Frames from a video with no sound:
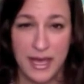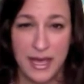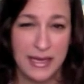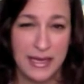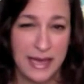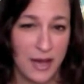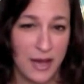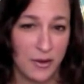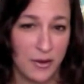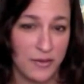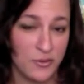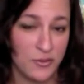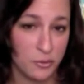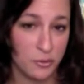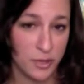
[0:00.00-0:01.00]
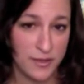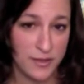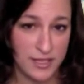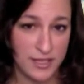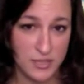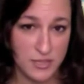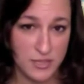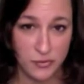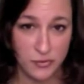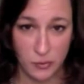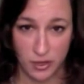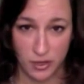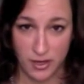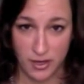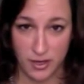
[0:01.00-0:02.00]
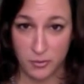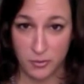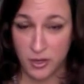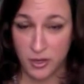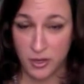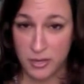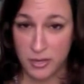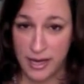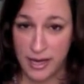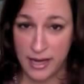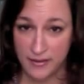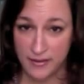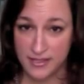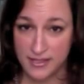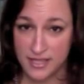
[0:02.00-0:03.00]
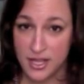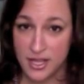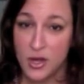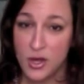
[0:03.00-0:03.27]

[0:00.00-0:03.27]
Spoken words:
Now, if you've printed these before and printed our PDFs,